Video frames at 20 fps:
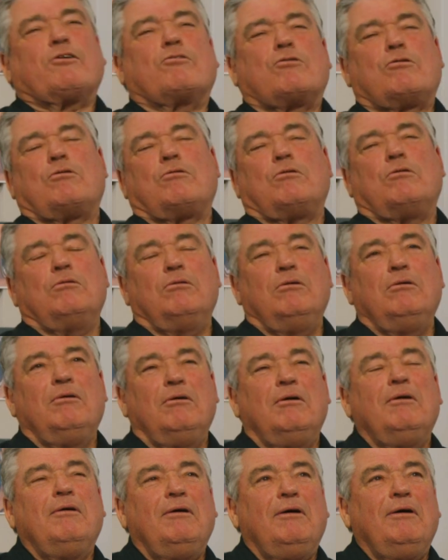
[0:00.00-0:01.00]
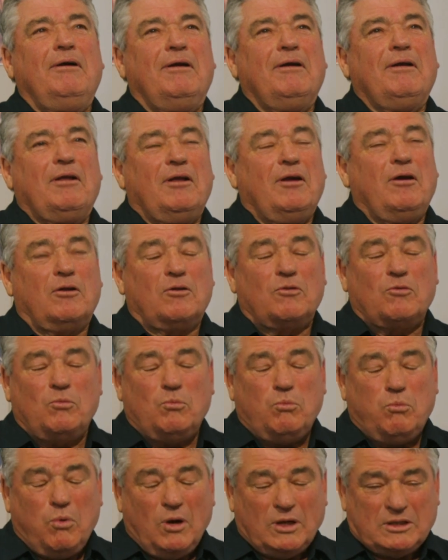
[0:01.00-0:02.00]
I thought,
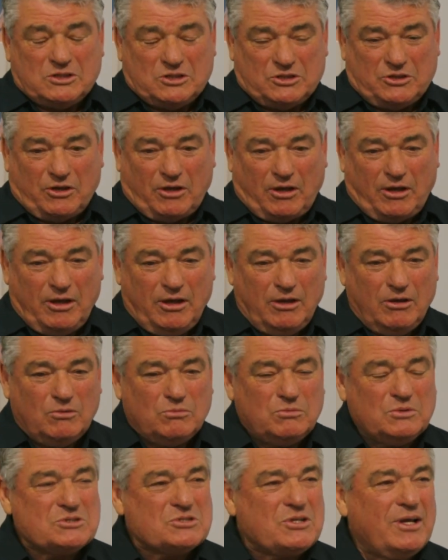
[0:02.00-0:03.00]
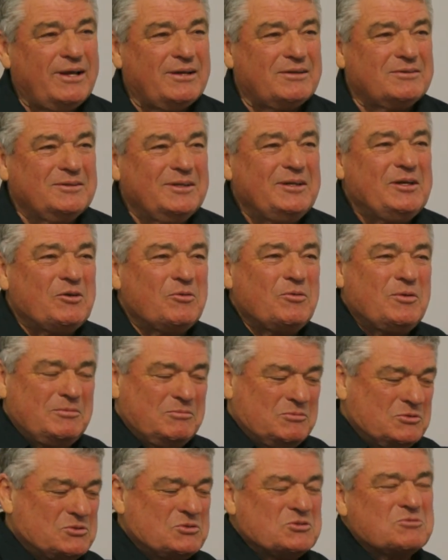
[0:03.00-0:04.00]
what the hell was that? Anyway,
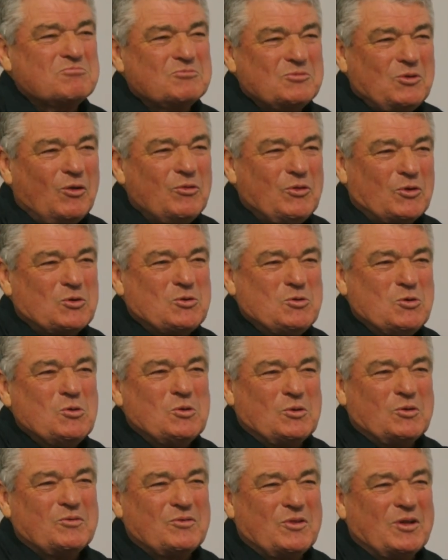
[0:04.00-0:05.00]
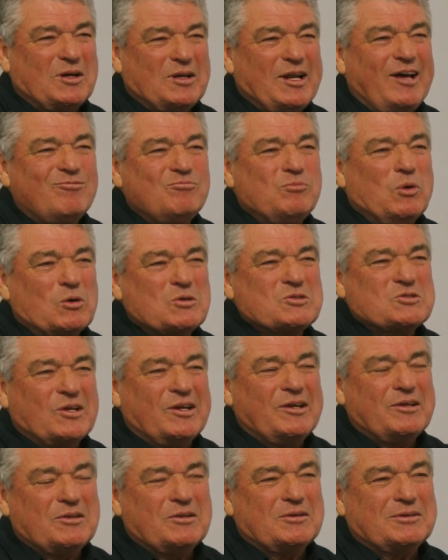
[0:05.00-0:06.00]
it was on the corner of the glove box
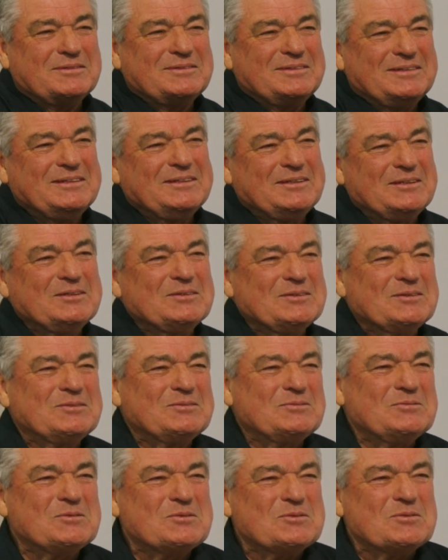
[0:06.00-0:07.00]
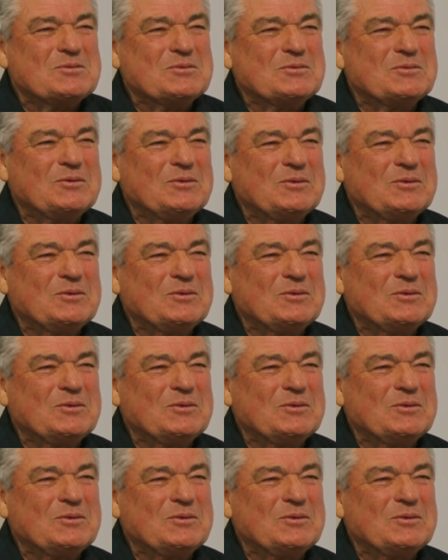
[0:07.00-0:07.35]
there that brand new company